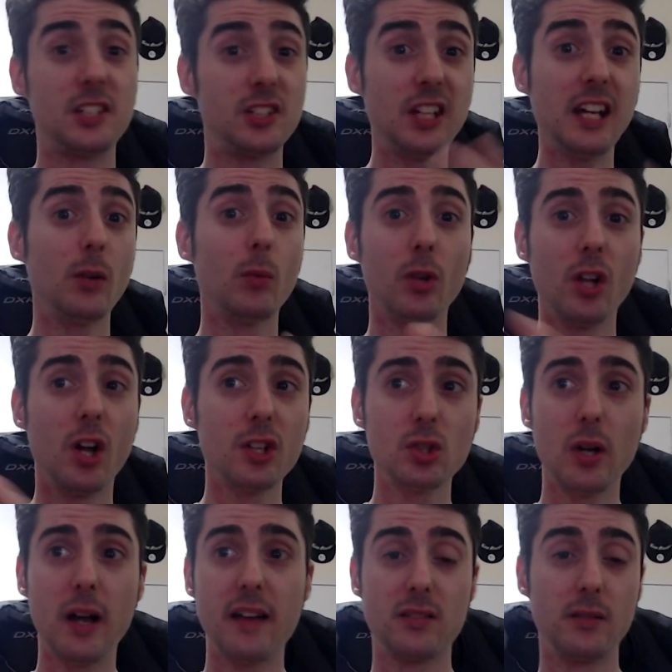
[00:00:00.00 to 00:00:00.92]
Sting will
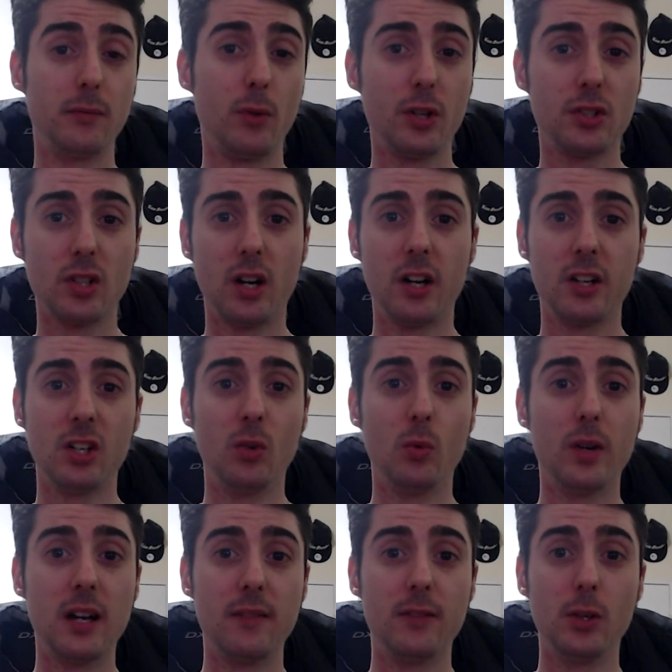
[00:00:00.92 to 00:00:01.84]
also have some voice
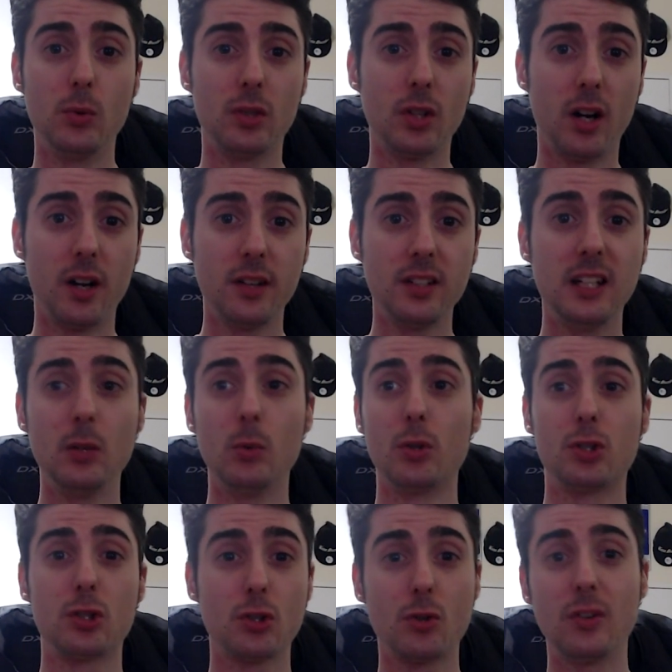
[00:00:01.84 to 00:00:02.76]
audio whenever you taunt. He
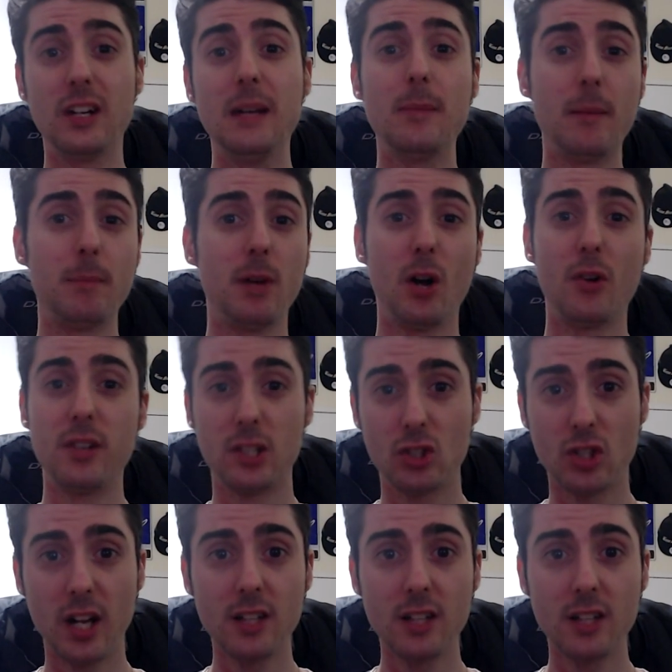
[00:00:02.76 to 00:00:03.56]
will scream and pound his